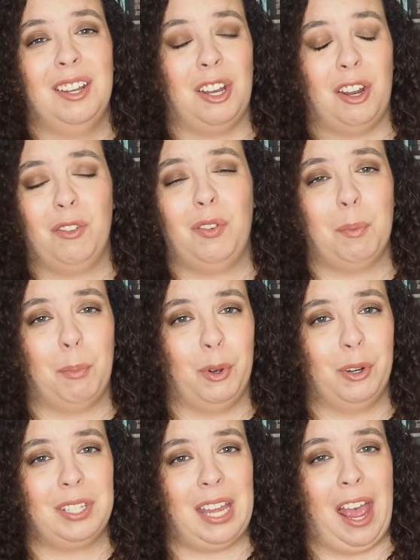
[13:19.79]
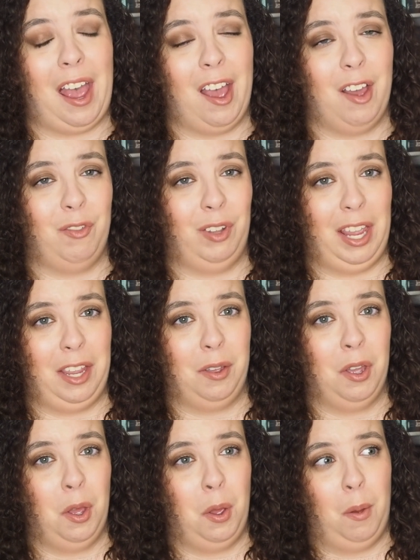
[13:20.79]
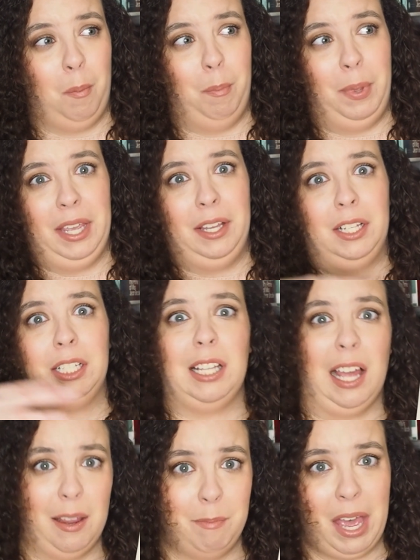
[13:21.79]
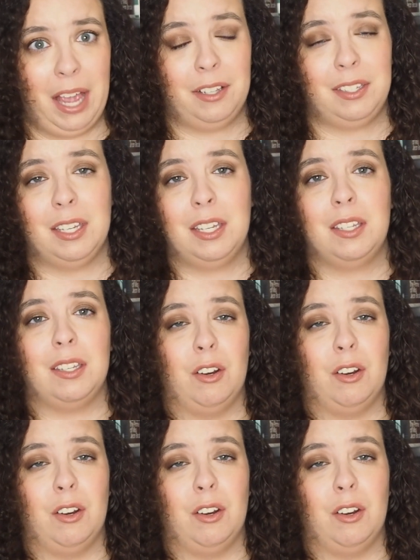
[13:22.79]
None of her books have like big climaxes.